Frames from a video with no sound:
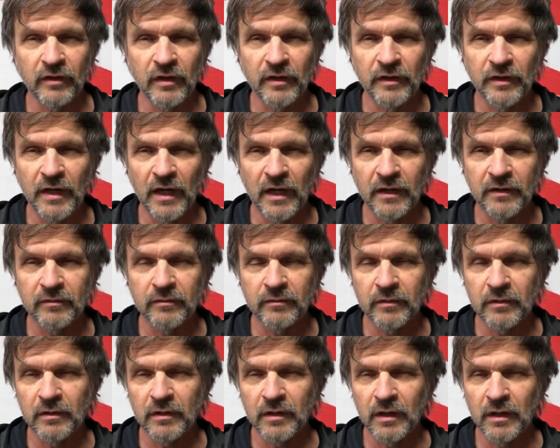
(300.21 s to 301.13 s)
Not
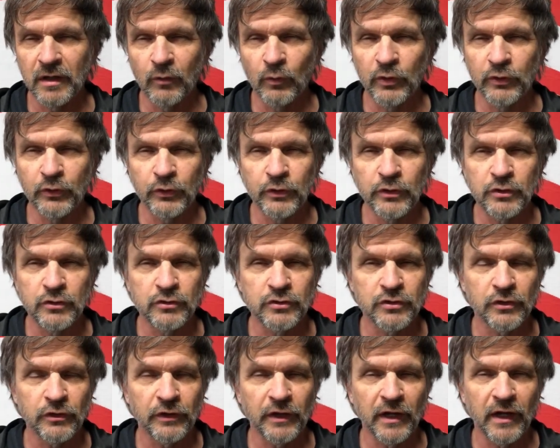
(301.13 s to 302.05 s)
whether you use
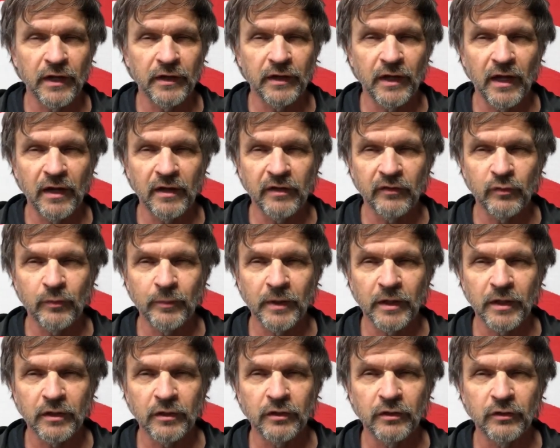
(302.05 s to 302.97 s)
it or not
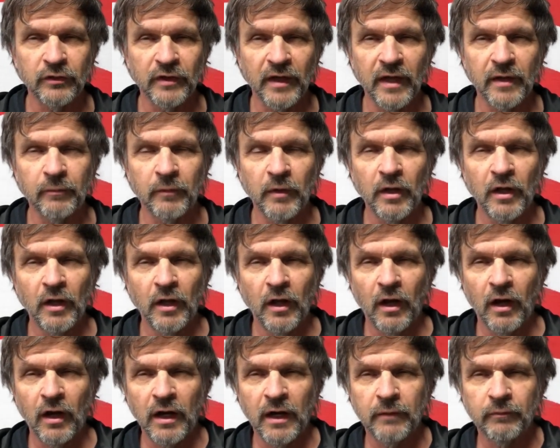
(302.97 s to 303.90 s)
everybody can do that.
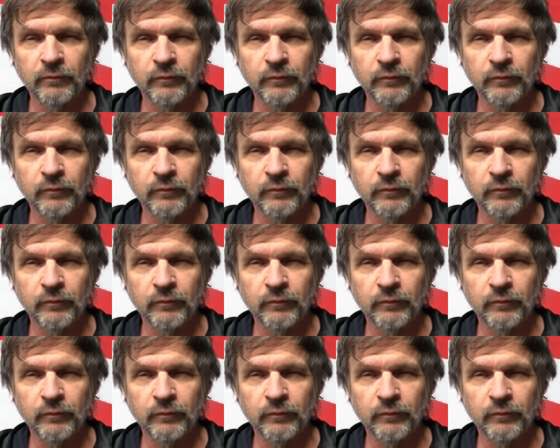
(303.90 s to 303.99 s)
All right,